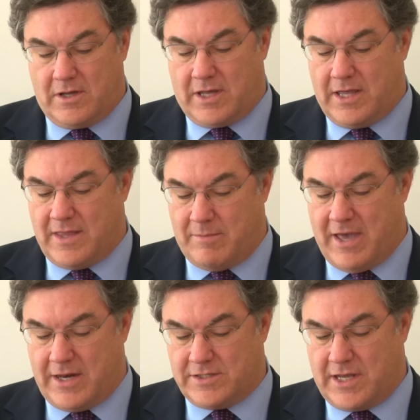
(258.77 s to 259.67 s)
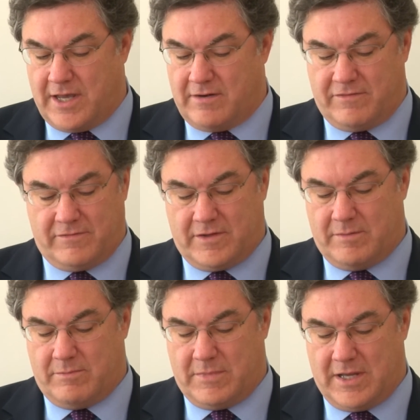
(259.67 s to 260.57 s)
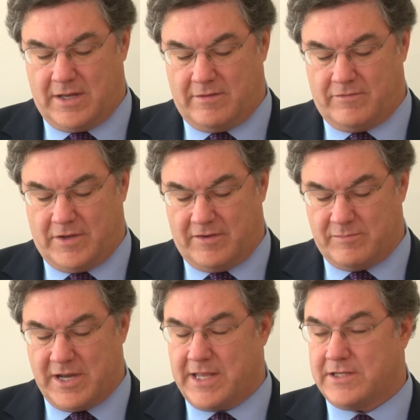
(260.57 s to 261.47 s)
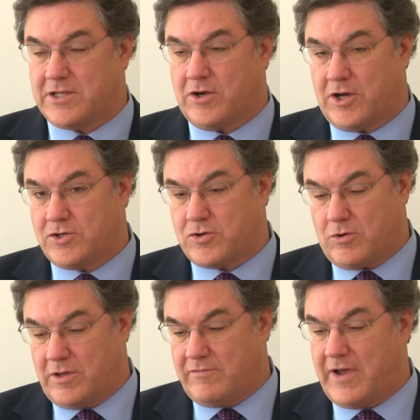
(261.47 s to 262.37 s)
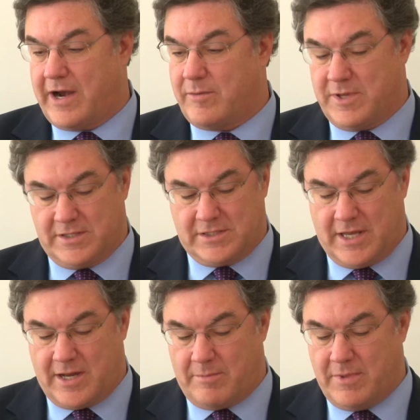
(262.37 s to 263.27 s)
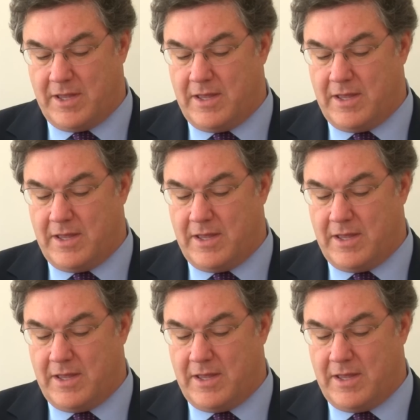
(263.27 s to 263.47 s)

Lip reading: Can they manage that kind of money? Is there a control environment set up